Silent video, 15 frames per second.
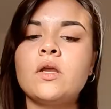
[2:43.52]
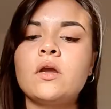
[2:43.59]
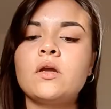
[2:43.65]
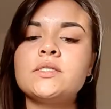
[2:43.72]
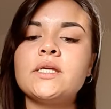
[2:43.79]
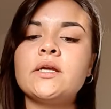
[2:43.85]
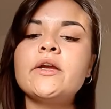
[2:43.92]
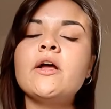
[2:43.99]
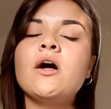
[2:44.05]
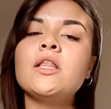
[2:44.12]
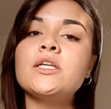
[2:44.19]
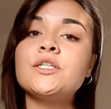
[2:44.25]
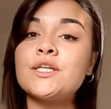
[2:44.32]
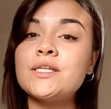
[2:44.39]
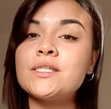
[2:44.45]

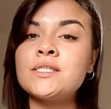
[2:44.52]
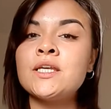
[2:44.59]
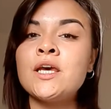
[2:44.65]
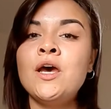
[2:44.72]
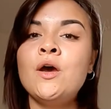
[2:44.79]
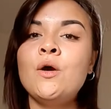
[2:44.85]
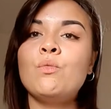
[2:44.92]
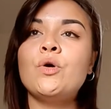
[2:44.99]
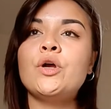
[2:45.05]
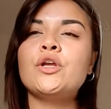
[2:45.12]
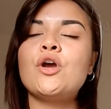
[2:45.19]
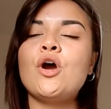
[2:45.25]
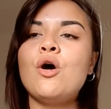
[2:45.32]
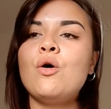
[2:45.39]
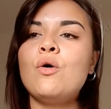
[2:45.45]
Seriologists would
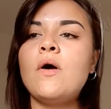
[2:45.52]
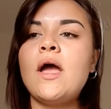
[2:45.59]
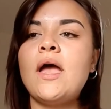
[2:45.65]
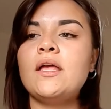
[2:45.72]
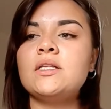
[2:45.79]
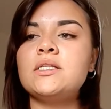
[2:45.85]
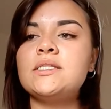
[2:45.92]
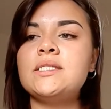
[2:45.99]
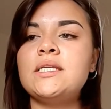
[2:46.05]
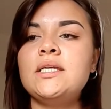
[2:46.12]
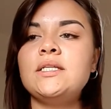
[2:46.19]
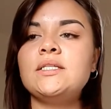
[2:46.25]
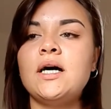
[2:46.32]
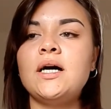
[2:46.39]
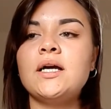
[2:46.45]
go and see
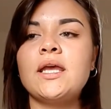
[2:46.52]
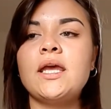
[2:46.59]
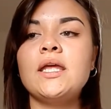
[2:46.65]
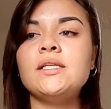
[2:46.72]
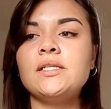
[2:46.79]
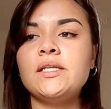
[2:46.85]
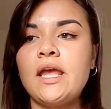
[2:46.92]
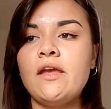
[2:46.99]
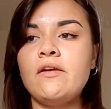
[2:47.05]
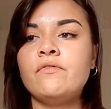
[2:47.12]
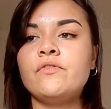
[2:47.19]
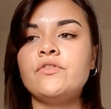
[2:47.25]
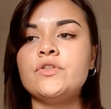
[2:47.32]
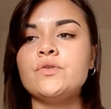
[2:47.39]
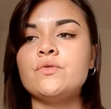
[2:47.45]
Doug and Dave
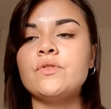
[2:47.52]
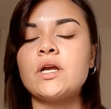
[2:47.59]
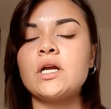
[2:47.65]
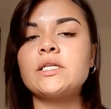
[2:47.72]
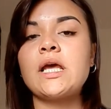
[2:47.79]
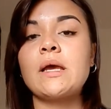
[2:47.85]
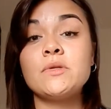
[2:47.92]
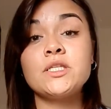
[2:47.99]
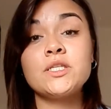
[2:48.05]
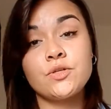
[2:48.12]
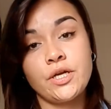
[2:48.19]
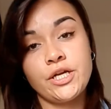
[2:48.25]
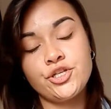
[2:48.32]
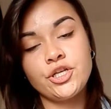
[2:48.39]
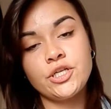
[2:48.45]
do their
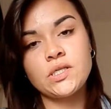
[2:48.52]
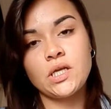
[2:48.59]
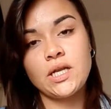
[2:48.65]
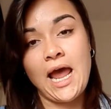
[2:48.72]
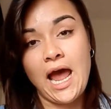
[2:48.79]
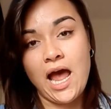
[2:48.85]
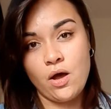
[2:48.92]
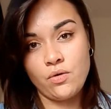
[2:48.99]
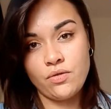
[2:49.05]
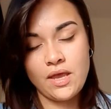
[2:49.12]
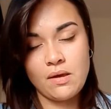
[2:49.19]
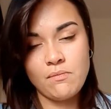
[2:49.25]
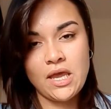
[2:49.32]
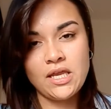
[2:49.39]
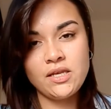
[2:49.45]
demonstrations on how they
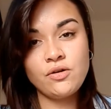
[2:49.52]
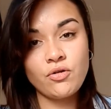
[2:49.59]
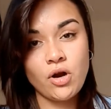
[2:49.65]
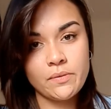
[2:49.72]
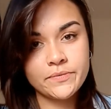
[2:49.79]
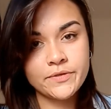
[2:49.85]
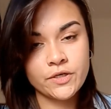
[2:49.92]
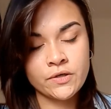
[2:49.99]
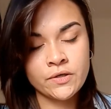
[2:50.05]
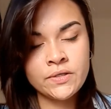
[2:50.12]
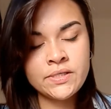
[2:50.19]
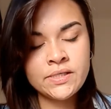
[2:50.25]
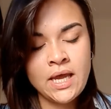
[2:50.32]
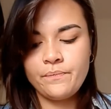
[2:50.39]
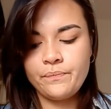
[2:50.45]
made crop circles.